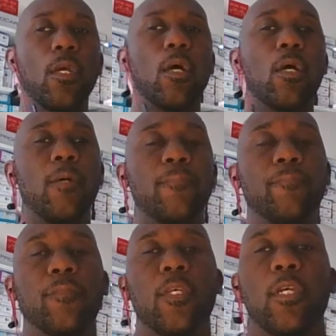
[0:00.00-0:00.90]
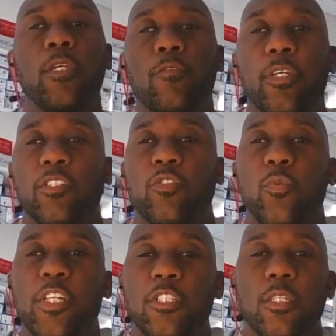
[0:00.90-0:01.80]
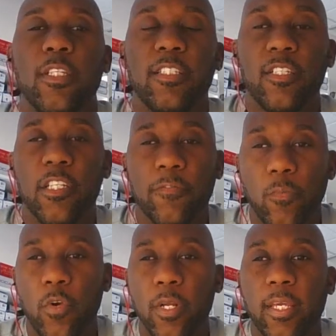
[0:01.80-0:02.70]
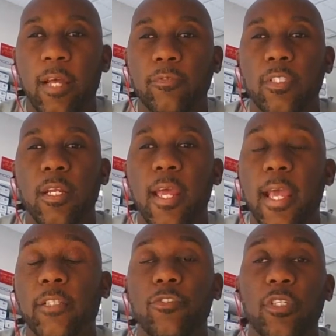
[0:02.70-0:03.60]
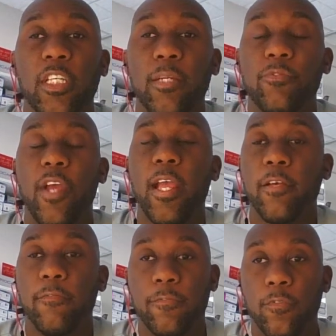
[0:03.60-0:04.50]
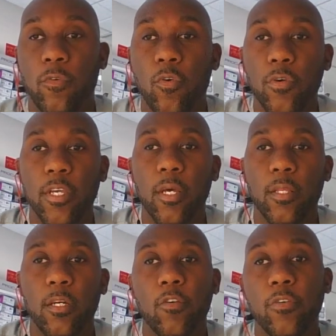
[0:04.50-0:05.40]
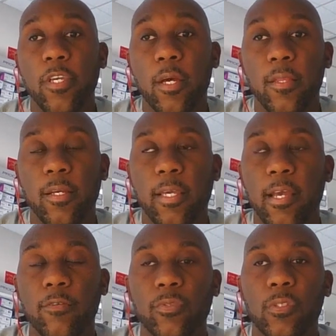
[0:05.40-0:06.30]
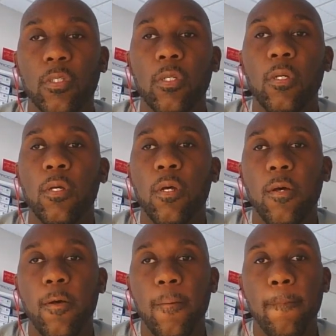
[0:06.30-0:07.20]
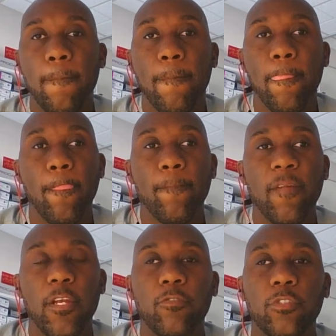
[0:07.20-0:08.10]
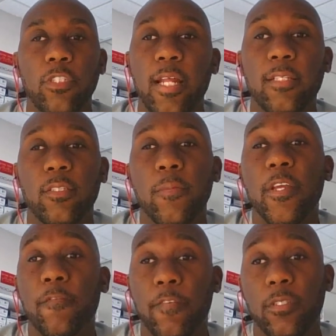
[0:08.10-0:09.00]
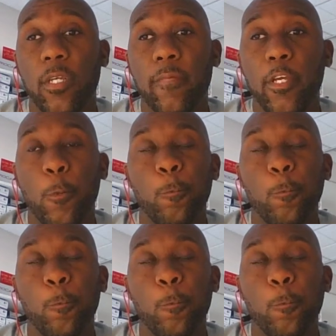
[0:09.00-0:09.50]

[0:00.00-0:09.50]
You can switch listings from one account to the next. You can keep track of all your other accounts, and also that's the benefits of it.